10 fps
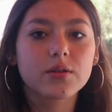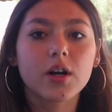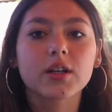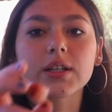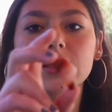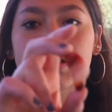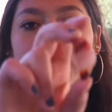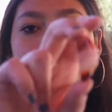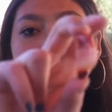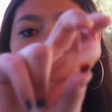
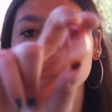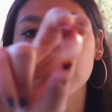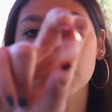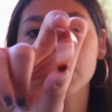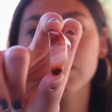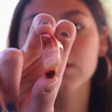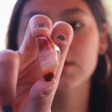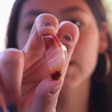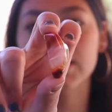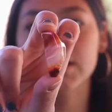carnelian, so it
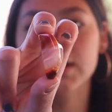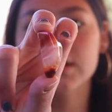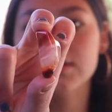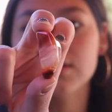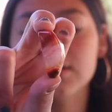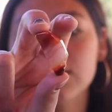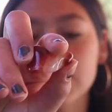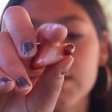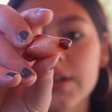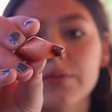looks like this.
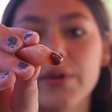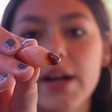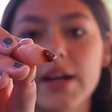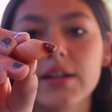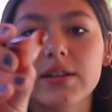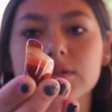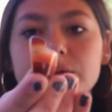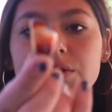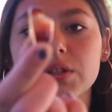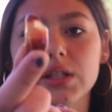It's like red
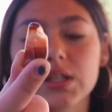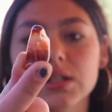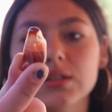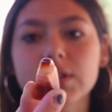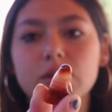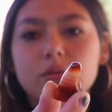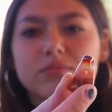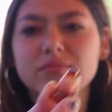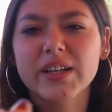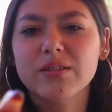usually, and
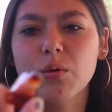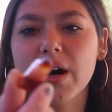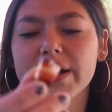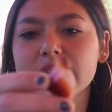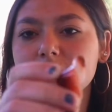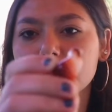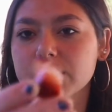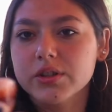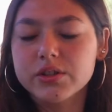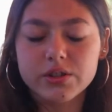like white and
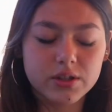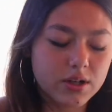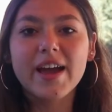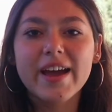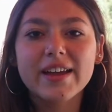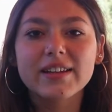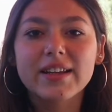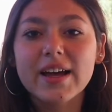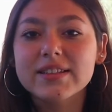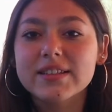orange. And
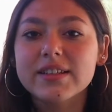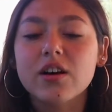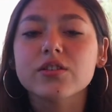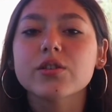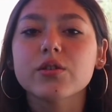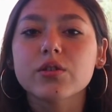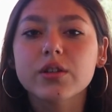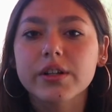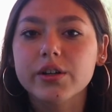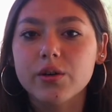lastly, also
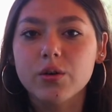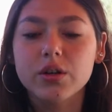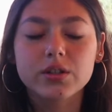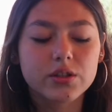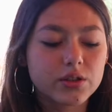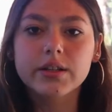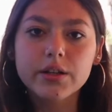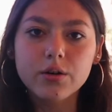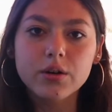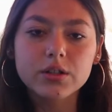clear quartz. Clear
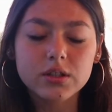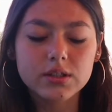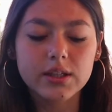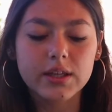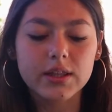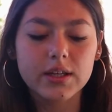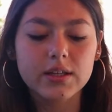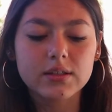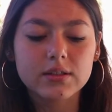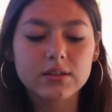quartz looks like
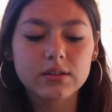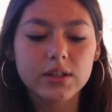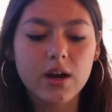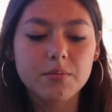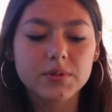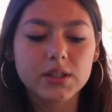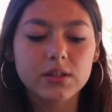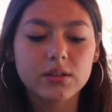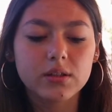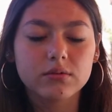this. It comes
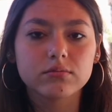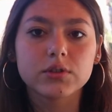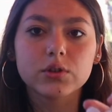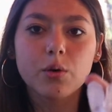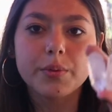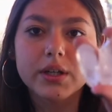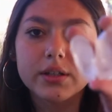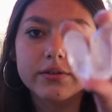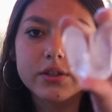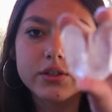in so many
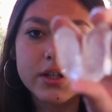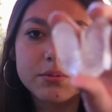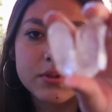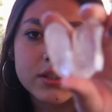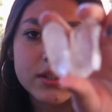different shapes and